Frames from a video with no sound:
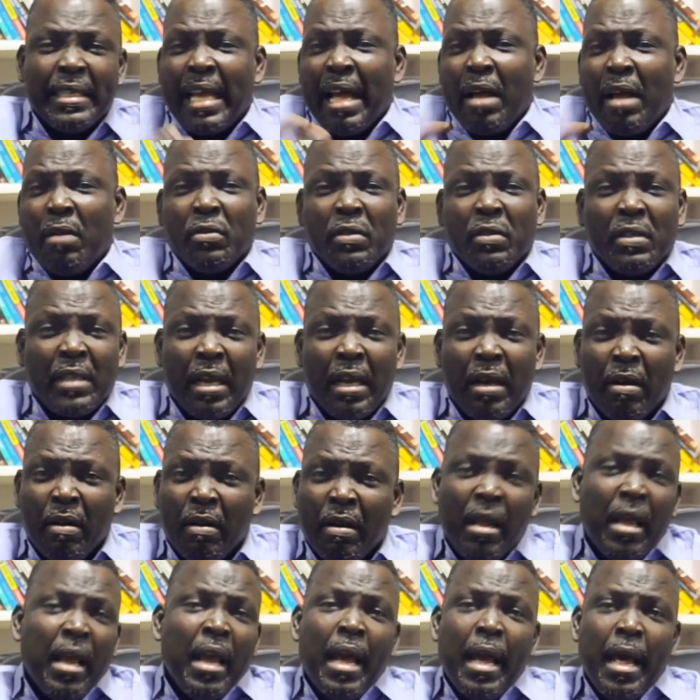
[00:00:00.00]

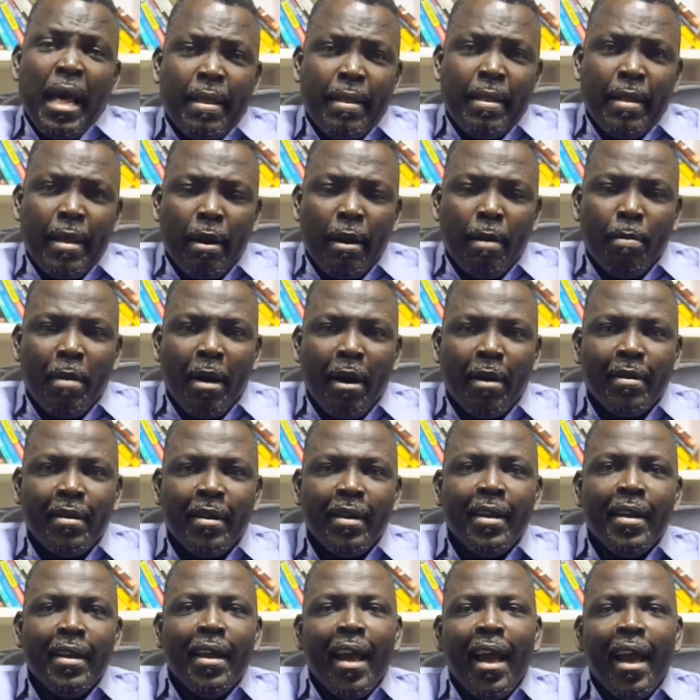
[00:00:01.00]
counsel, and thereabout.